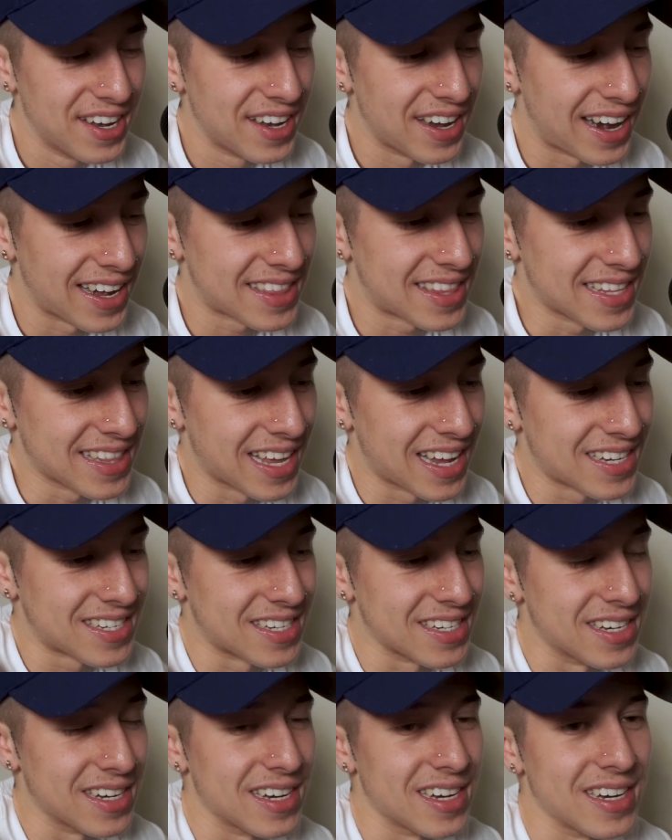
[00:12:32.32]
I think that's
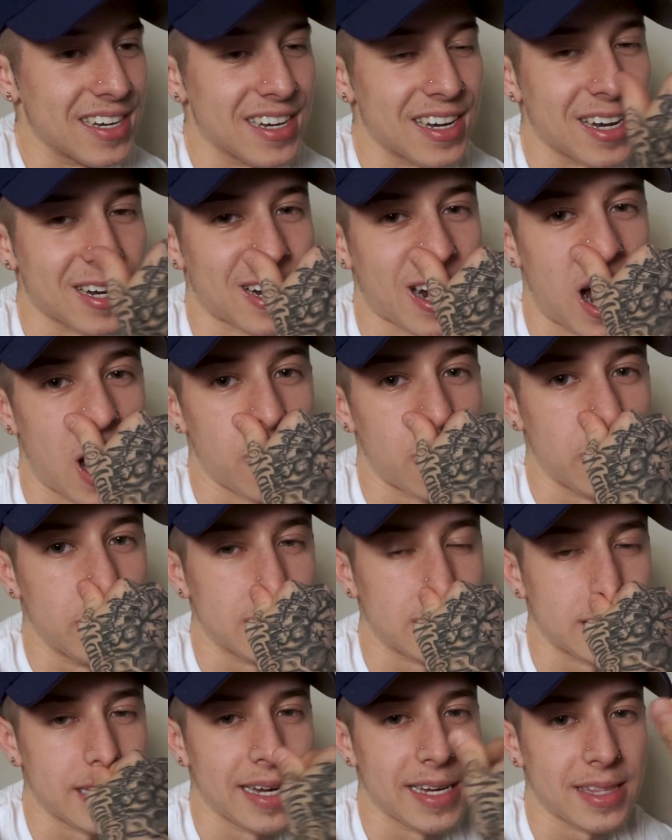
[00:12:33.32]
a common
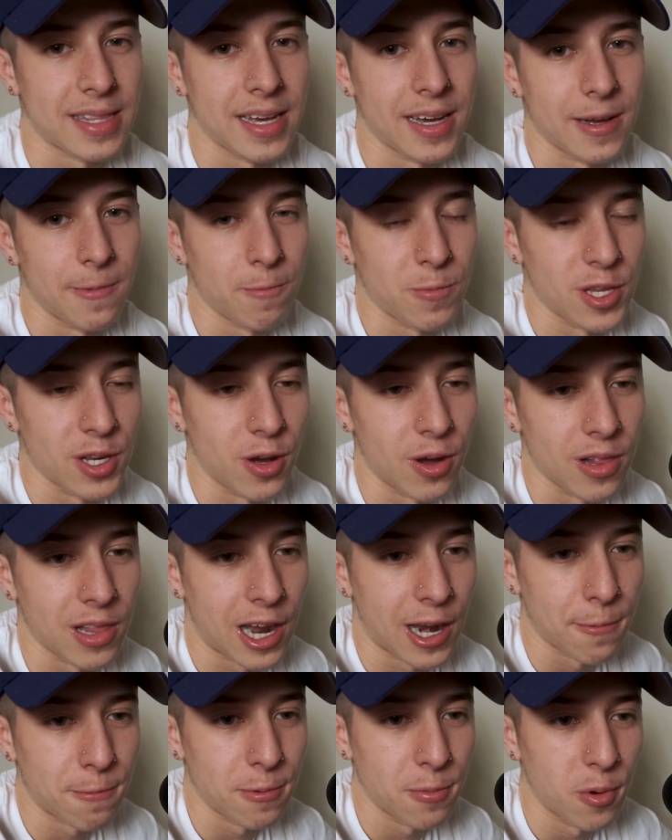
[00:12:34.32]
mistake that a
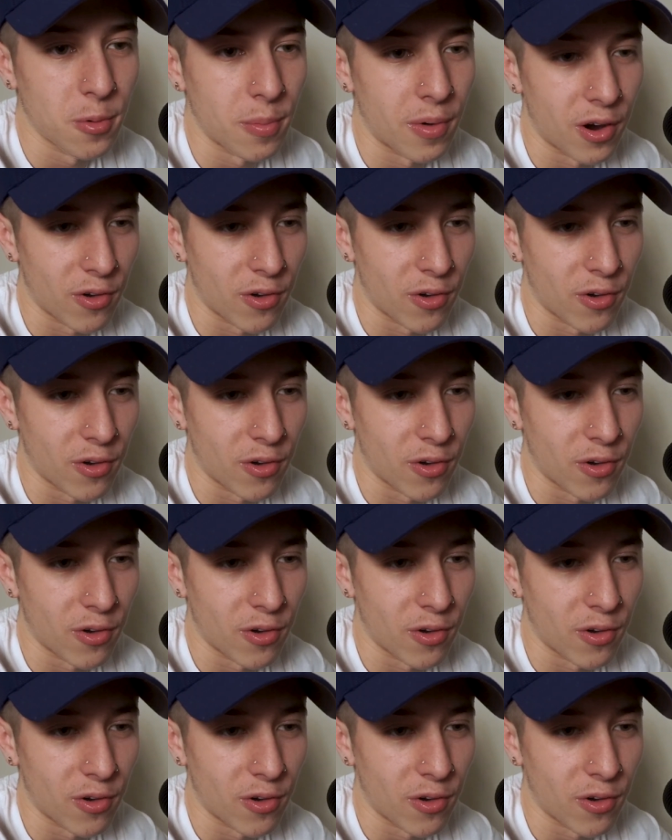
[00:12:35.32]
lot of people